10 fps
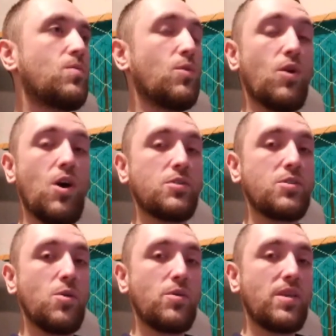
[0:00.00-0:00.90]
We're
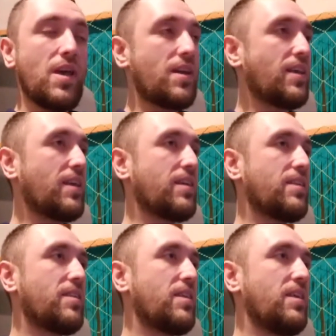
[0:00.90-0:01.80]
also
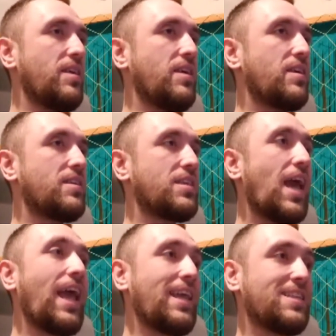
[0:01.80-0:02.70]
getting the
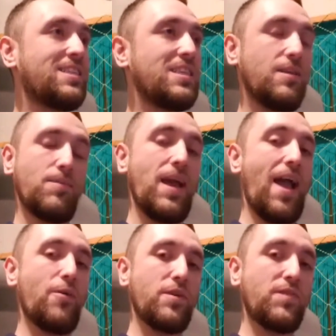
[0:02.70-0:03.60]
tag team
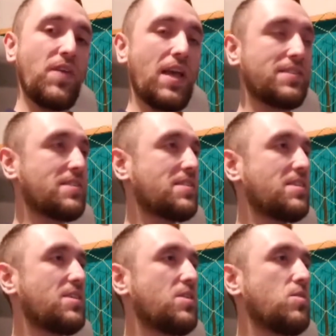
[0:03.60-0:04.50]
out of
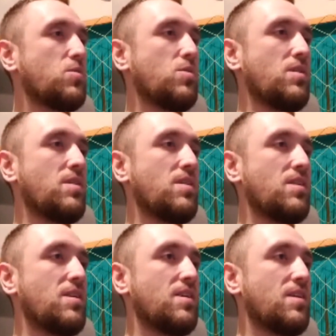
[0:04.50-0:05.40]
SCU,
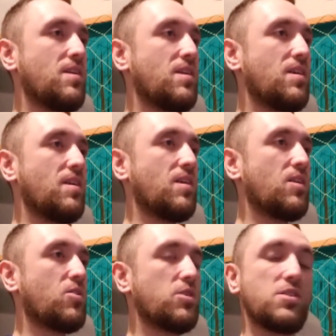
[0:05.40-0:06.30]

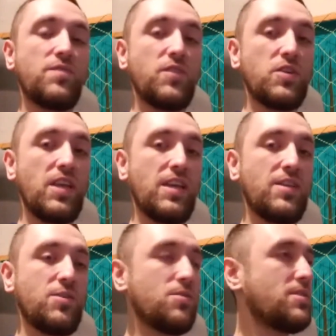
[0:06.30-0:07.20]
Christopher
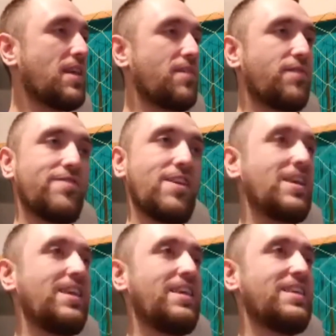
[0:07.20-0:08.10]
Daniels and
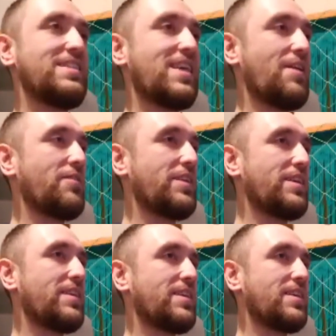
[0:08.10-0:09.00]
Frankie
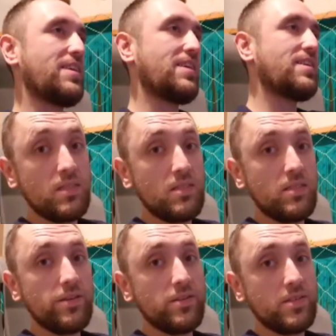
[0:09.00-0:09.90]
Kazarian.
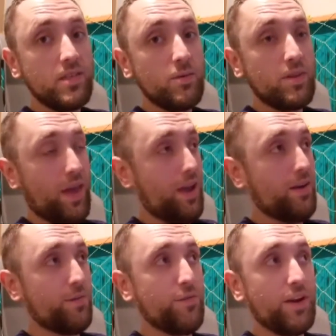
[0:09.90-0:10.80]
Seriously, with
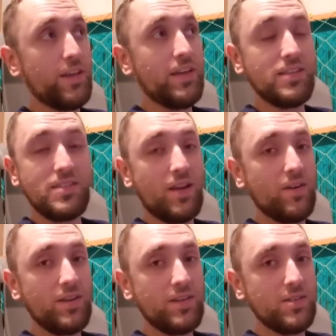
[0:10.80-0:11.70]
hair, Frankie
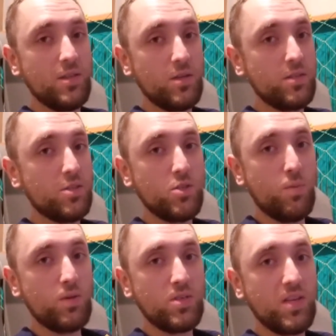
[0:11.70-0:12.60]
Kazarian is looking
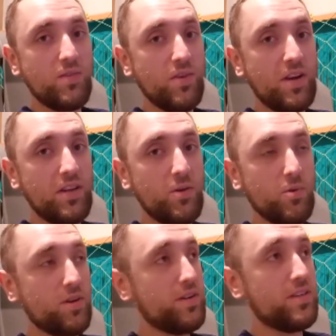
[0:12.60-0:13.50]
so much like Randy
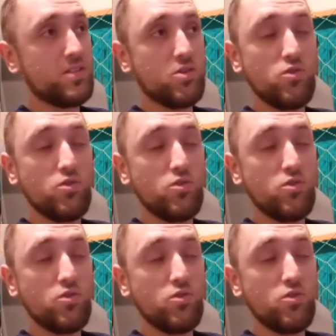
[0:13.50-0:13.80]
Orton, it's